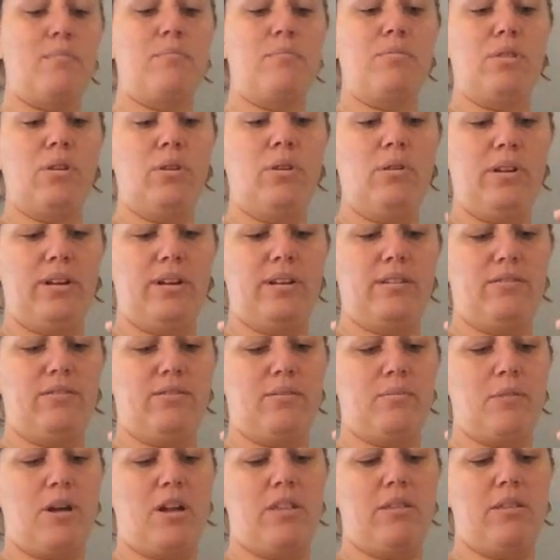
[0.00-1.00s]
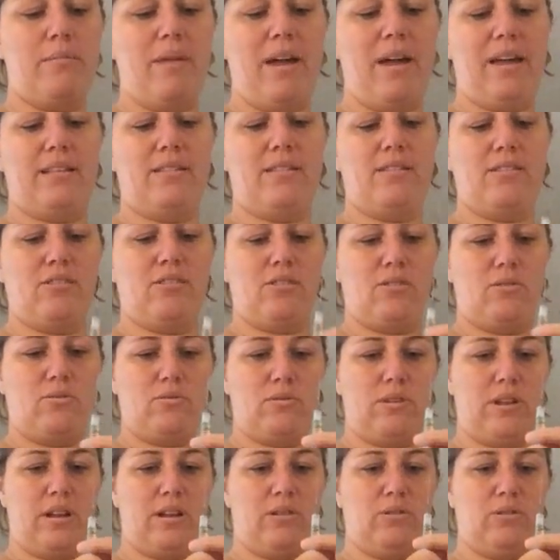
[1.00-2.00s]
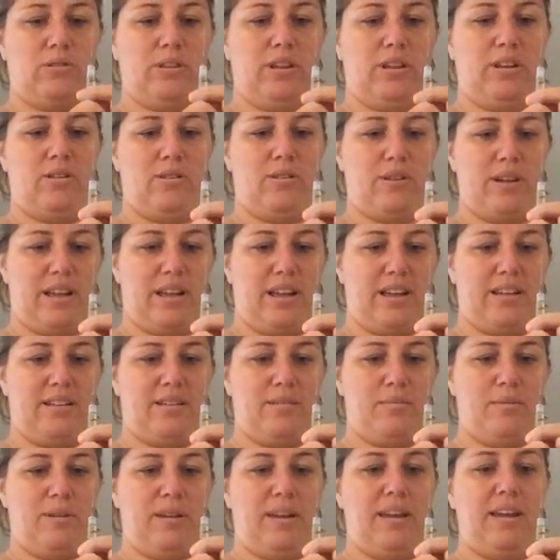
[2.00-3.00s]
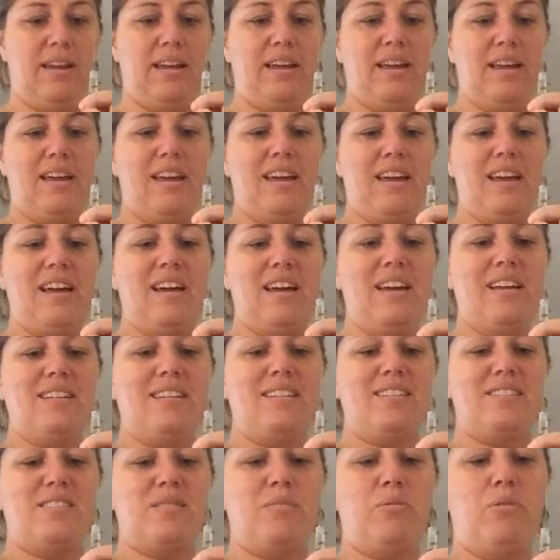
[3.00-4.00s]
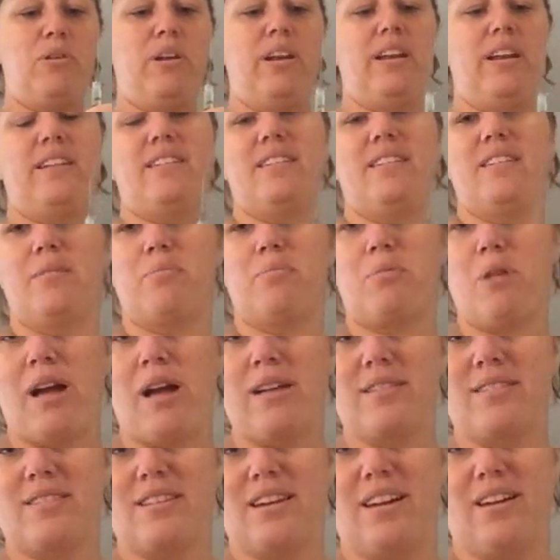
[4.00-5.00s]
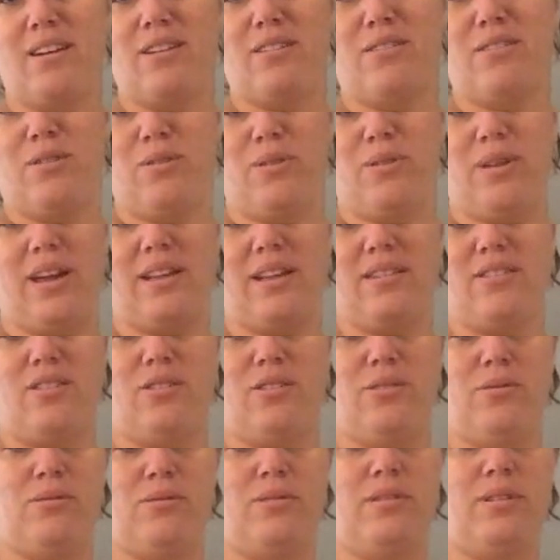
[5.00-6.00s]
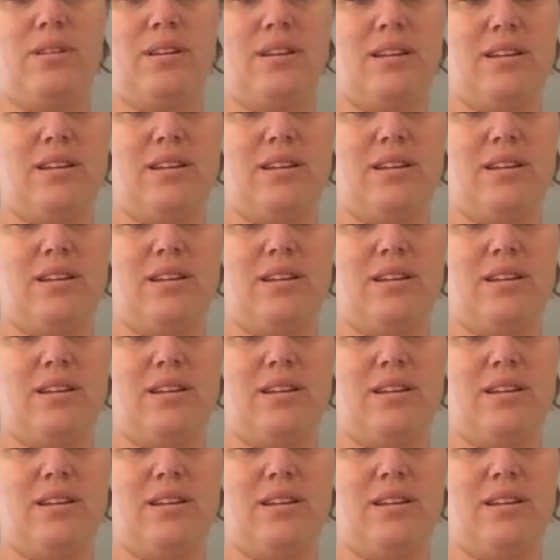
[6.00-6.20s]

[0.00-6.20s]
bloated from all the meds. So not only do I get to be disappointed and depressed, I also get to